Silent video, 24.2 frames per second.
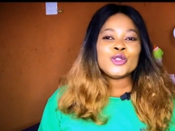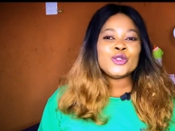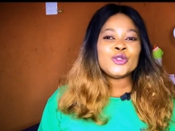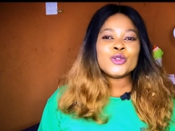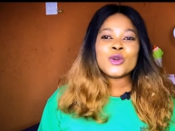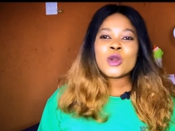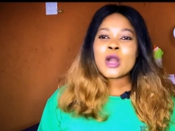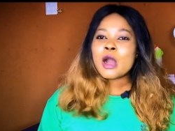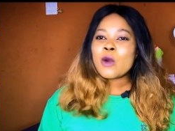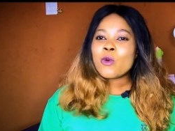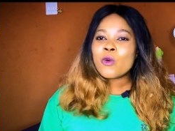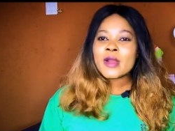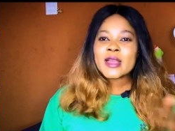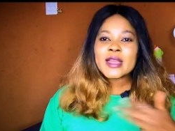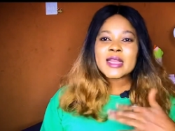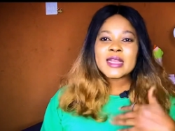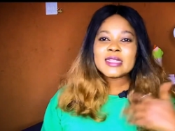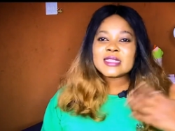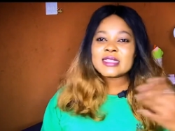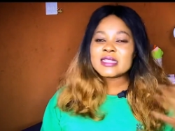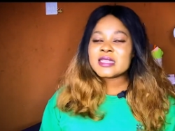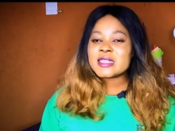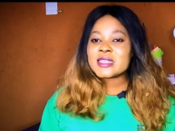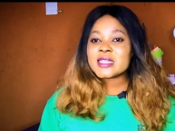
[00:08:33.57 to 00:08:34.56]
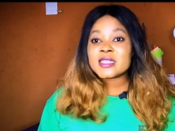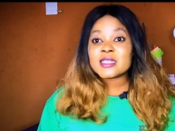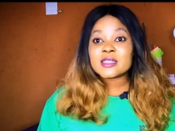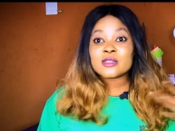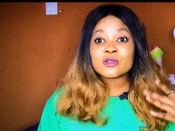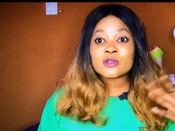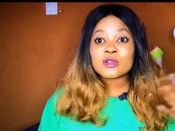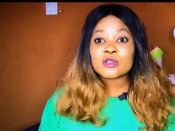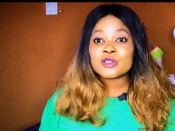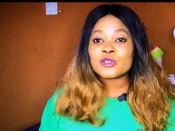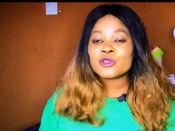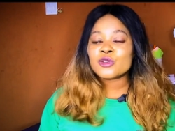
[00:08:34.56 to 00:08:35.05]
Your 180 is
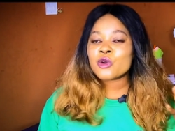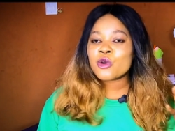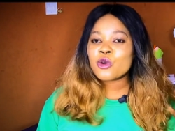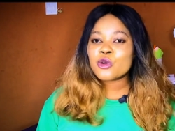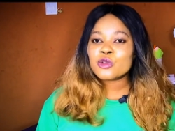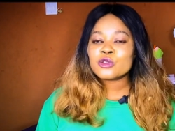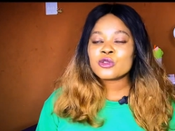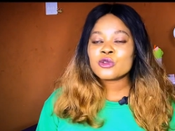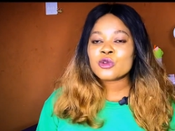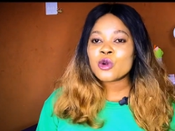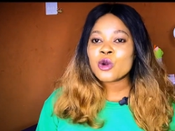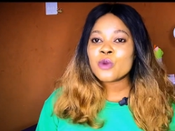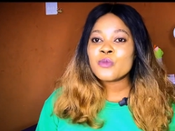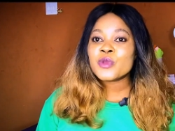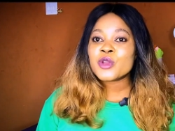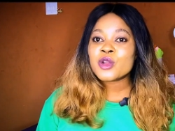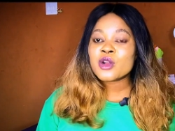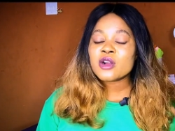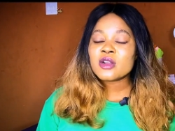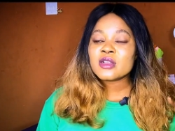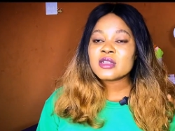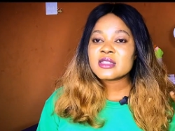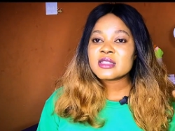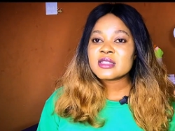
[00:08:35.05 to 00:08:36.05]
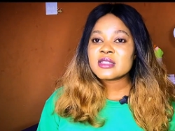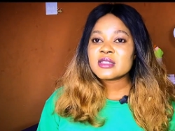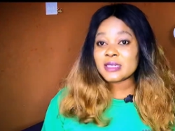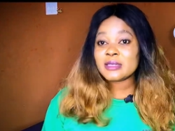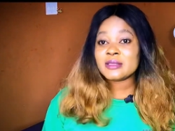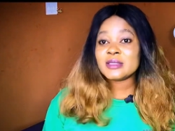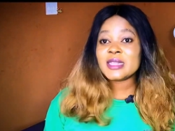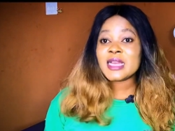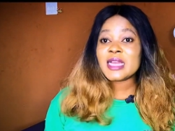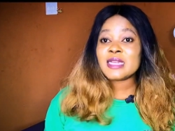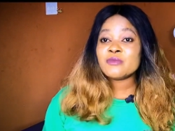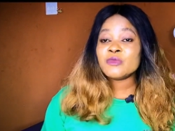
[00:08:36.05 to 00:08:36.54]
not your score because
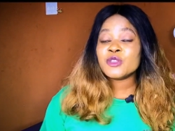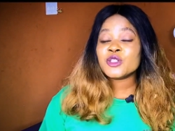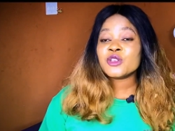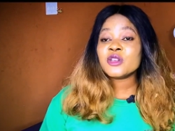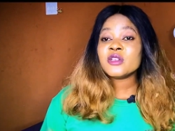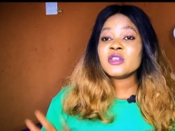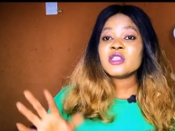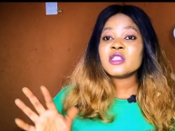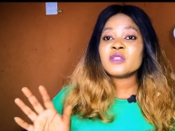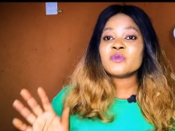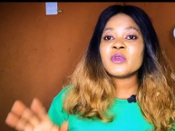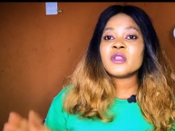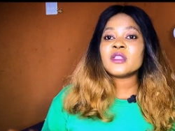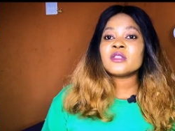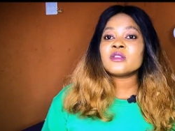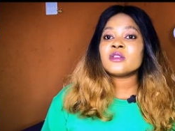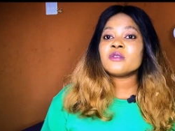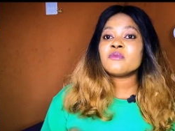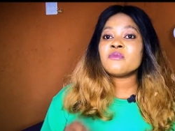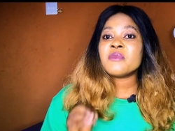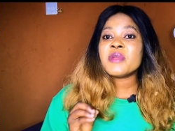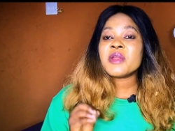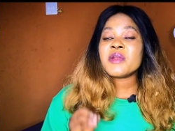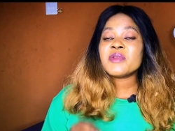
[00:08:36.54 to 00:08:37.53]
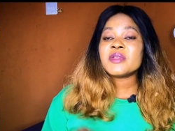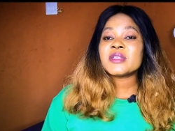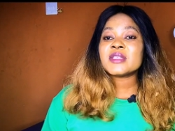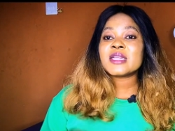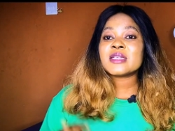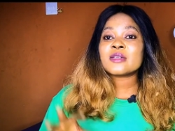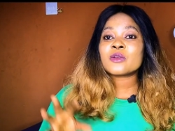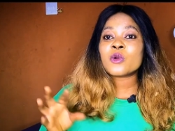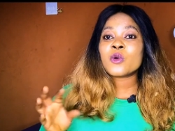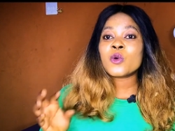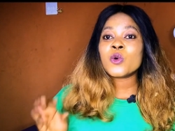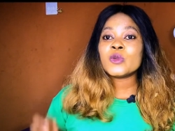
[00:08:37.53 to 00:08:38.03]
the admission is based on merit
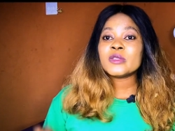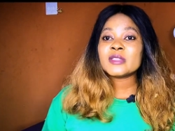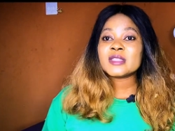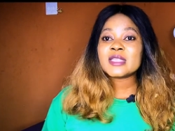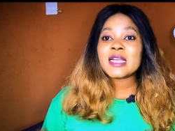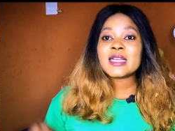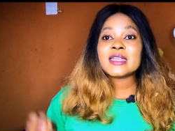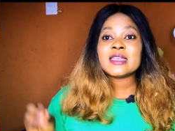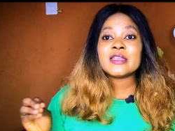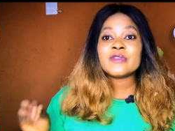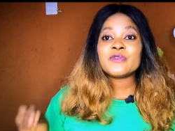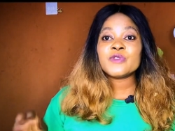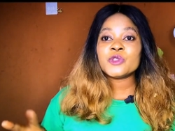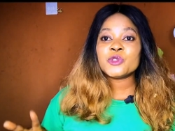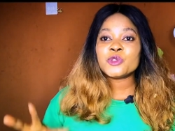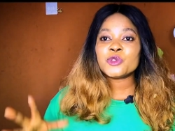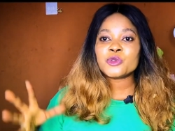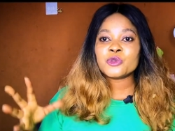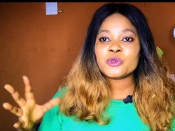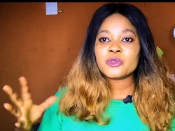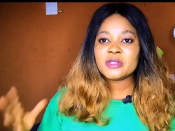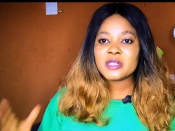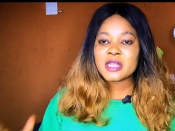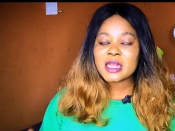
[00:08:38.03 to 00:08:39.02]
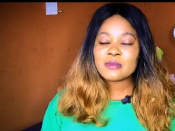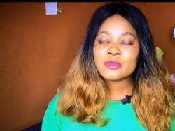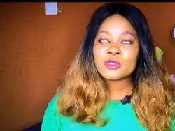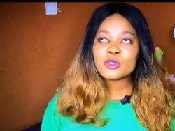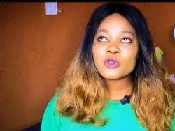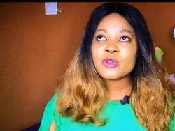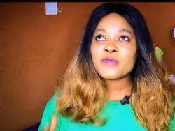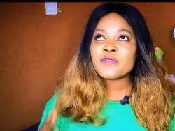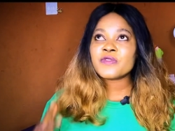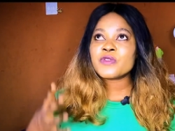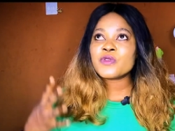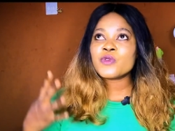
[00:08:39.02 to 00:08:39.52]
and quota given to them.
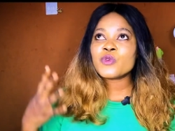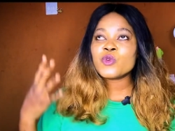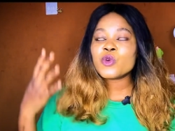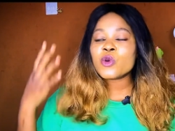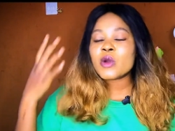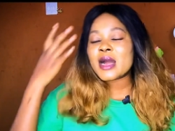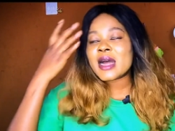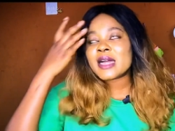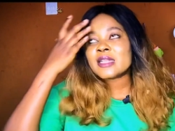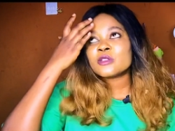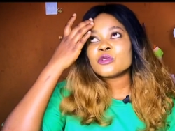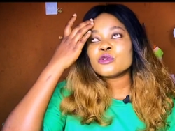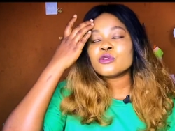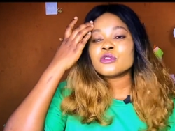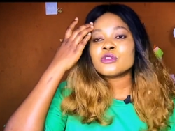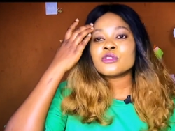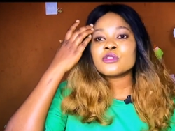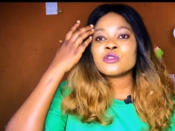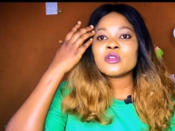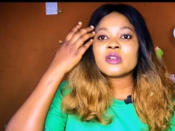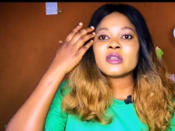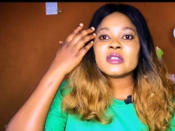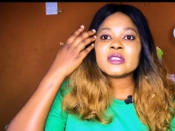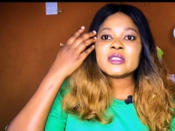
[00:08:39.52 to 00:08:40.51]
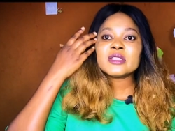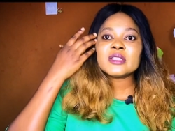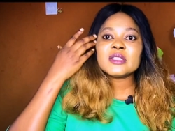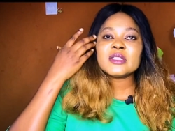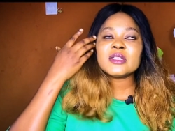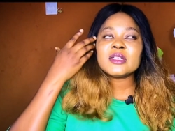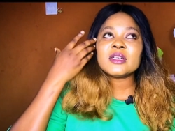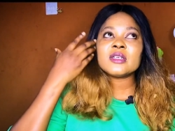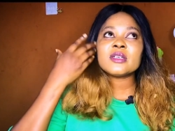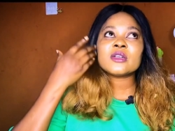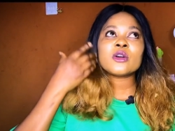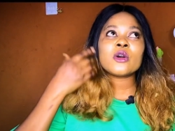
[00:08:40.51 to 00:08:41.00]
So if you are to
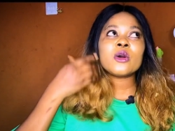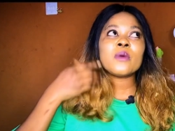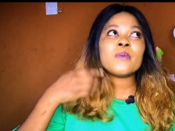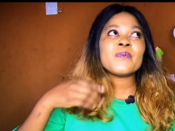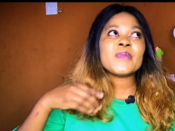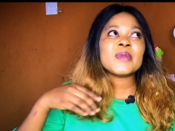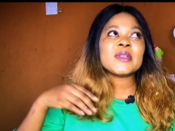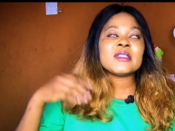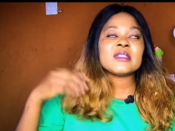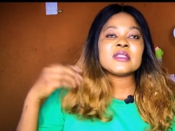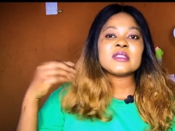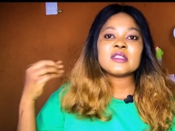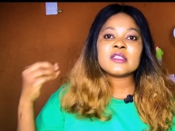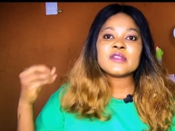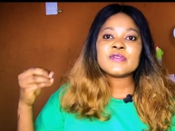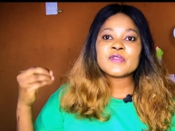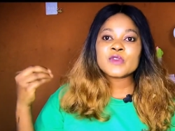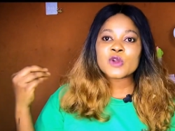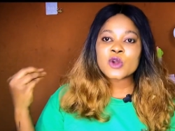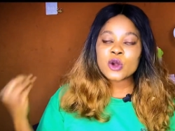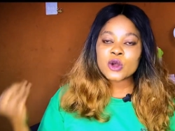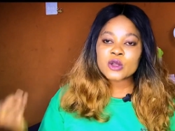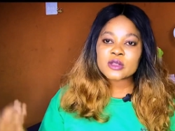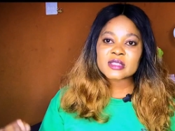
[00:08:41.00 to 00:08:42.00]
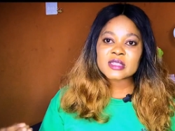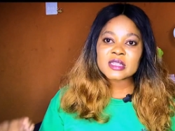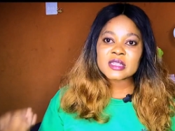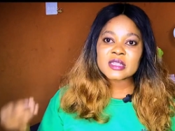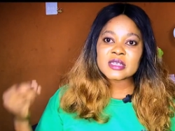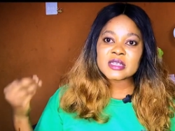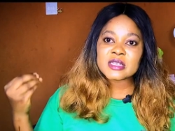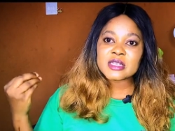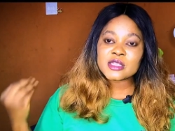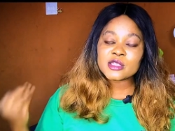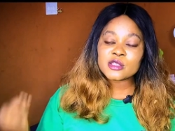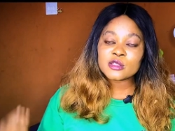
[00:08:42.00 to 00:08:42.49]
study a competitive course
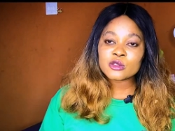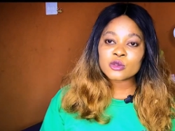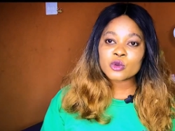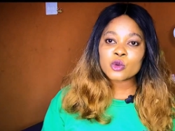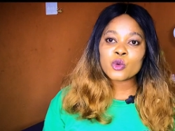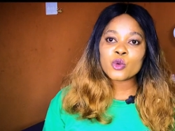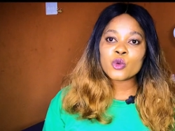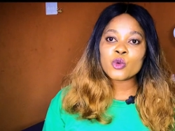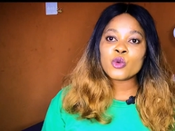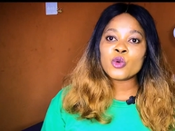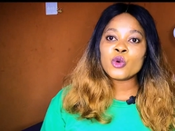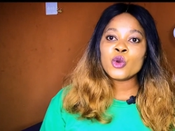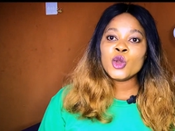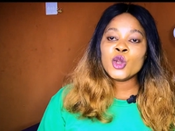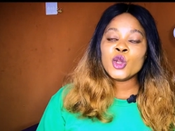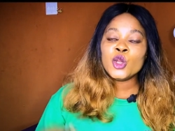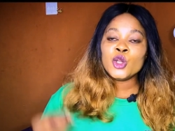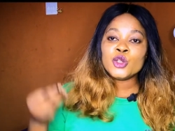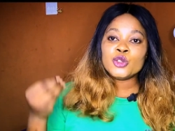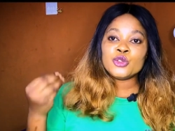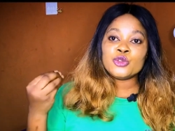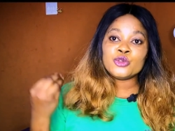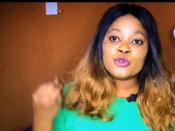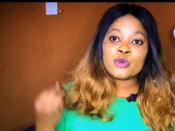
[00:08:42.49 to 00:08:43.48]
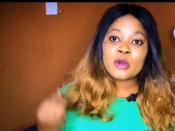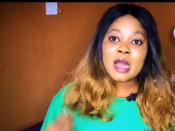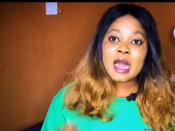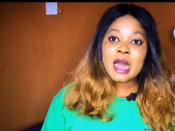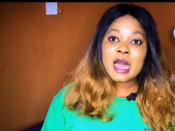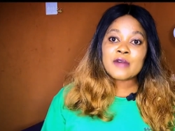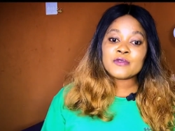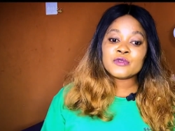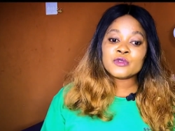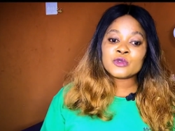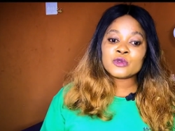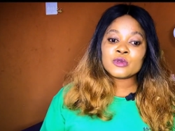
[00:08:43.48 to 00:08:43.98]
in this school, you
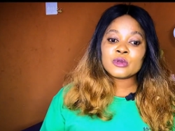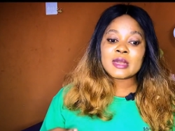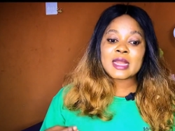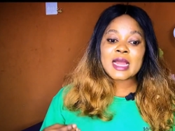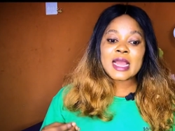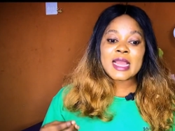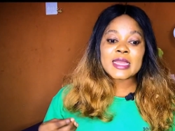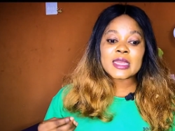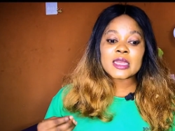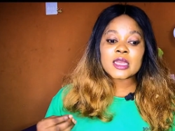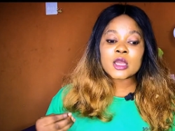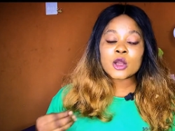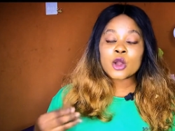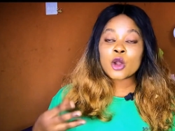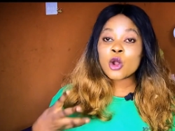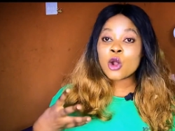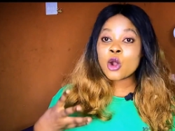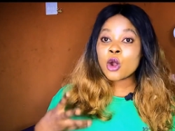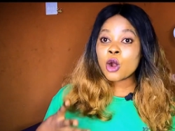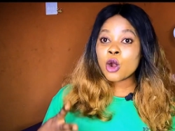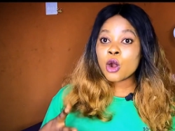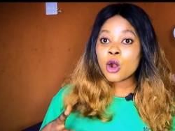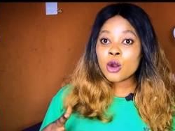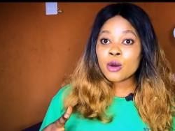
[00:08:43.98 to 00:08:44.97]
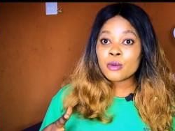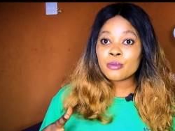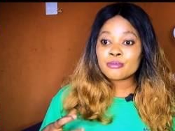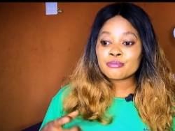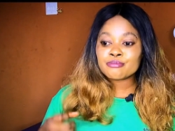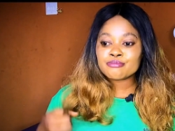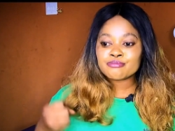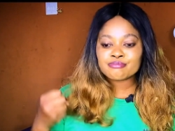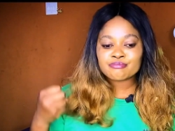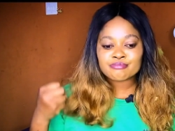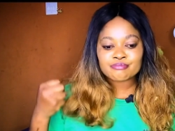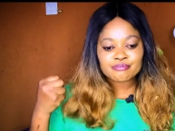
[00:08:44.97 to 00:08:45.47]
have to like
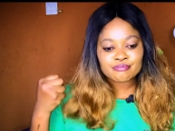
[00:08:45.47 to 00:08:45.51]
come